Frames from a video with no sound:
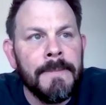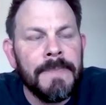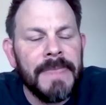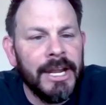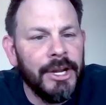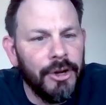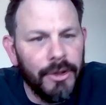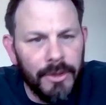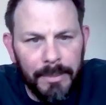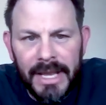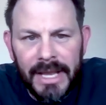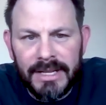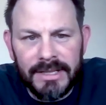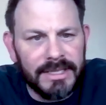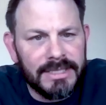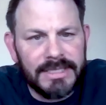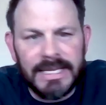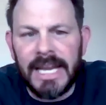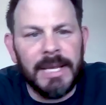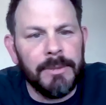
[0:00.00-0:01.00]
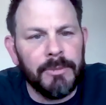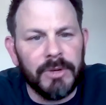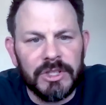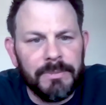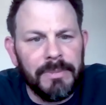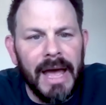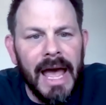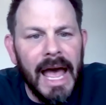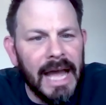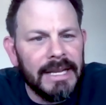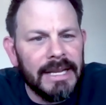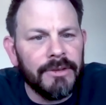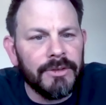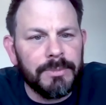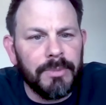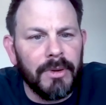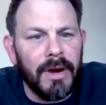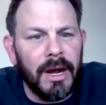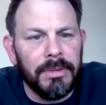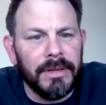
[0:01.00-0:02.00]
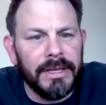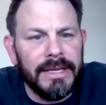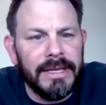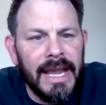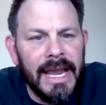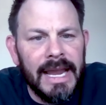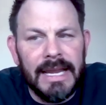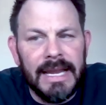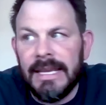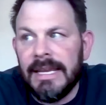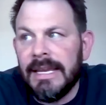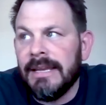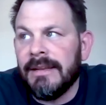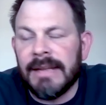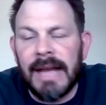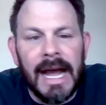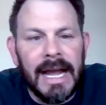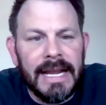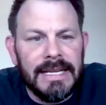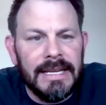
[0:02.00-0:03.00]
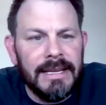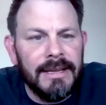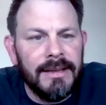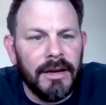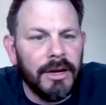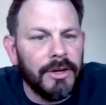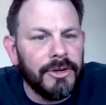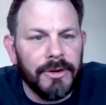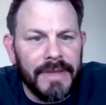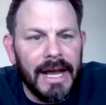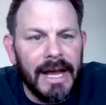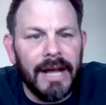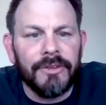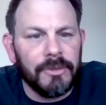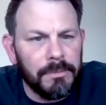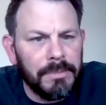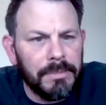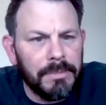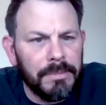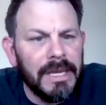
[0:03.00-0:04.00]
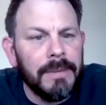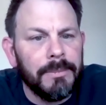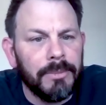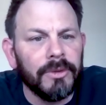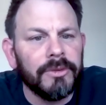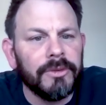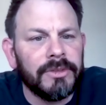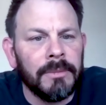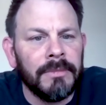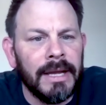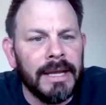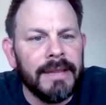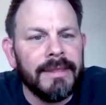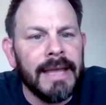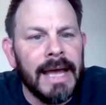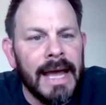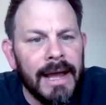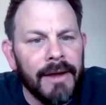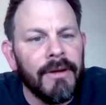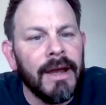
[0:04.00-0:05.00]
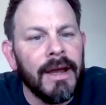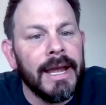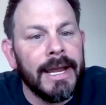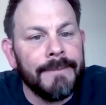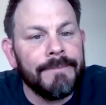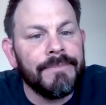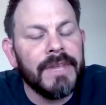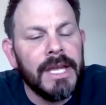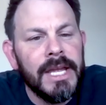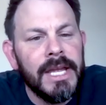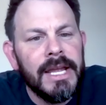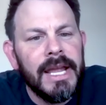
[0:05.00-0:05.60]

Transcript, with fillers: And, you know, the stadium was packed. It was probably 80, 90, 100,000 people, something like that, right?